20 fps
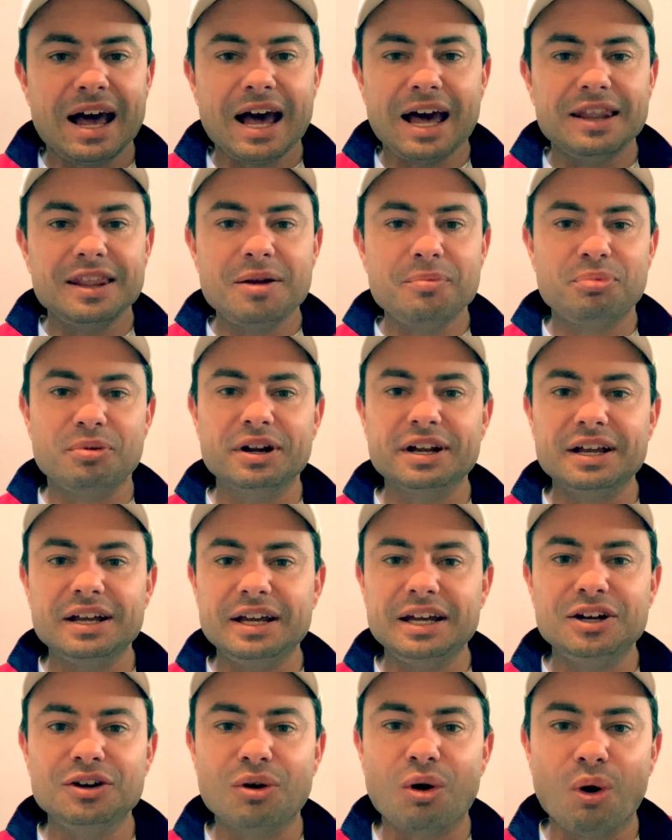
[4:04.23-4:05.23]
and they're
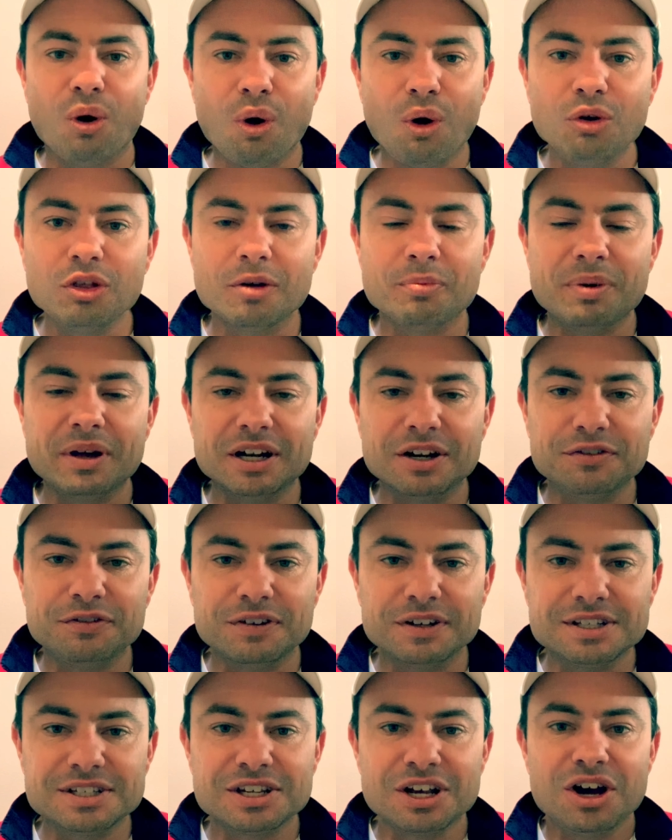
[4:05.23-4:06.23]
bringing in all the
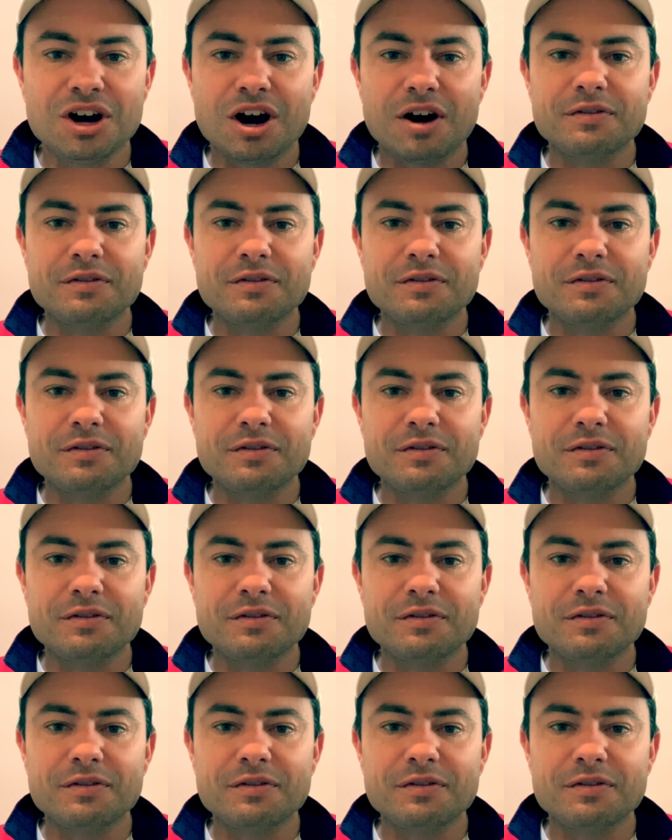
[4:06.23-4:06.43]
benefits